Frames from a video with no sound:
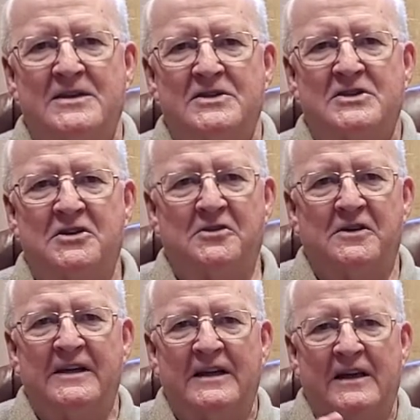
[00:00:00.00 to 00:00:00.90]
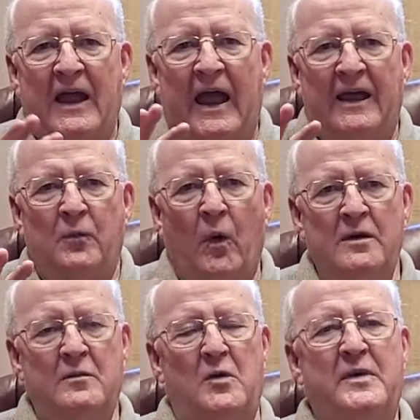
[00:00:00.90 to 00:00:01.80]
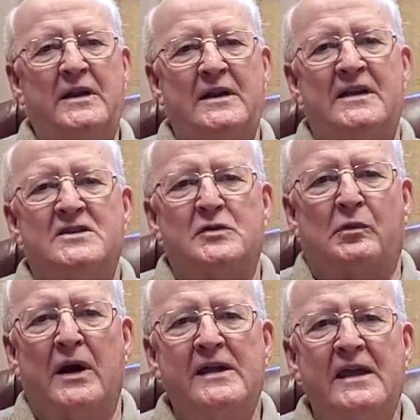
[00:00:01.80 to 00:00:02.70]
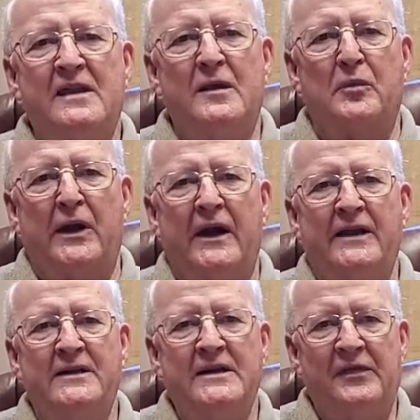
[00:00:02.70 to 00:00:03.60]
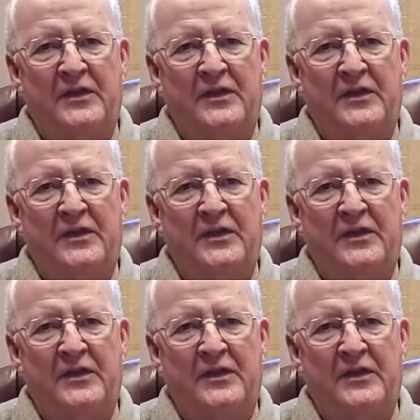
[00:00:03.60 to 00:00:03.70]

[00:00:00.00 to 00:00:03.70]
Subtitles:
So, at one moment, he is breaking the bread.